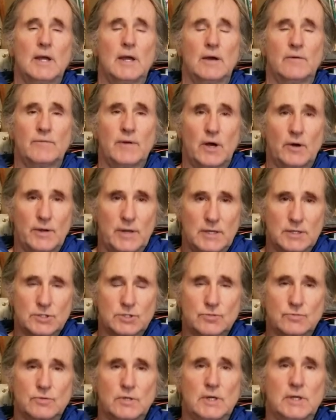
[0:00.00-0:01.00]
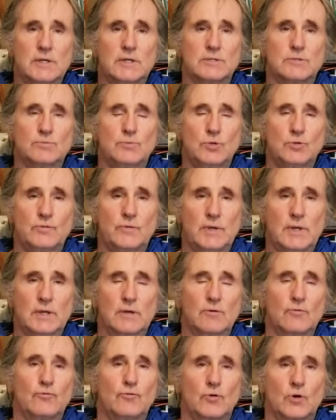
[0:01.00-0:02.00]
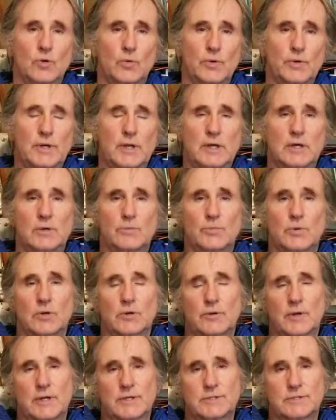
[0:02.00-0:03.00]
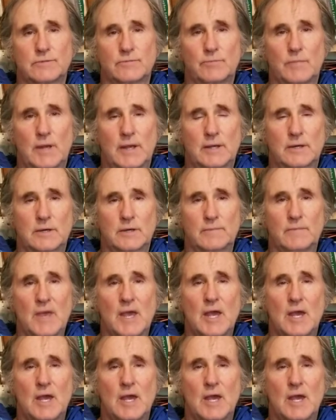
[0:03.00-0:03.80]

of how history is moving forward in a progressive manner,